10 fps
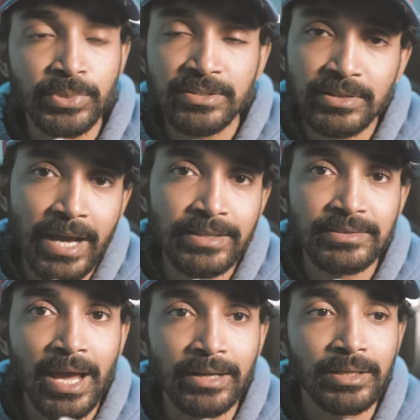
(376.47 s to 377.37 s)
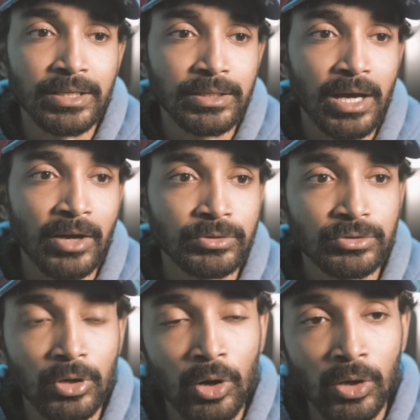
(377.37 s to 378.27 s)
precise handling I was
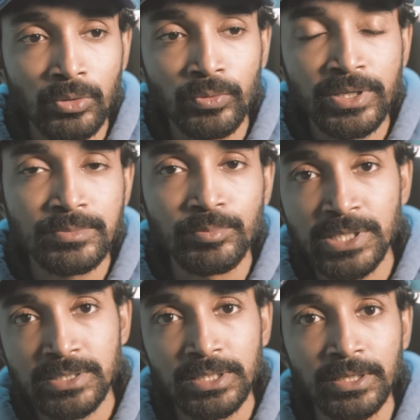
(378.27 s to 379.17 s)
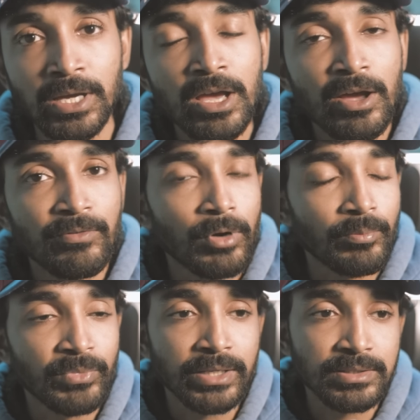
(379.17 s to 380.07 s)
always missing
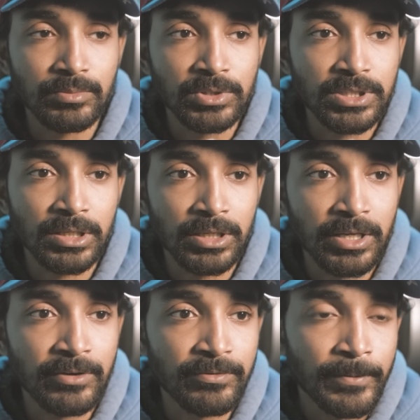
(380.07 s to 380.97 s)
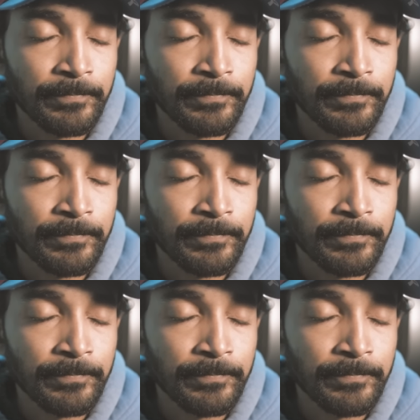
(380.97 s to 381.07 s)
from that CB300F.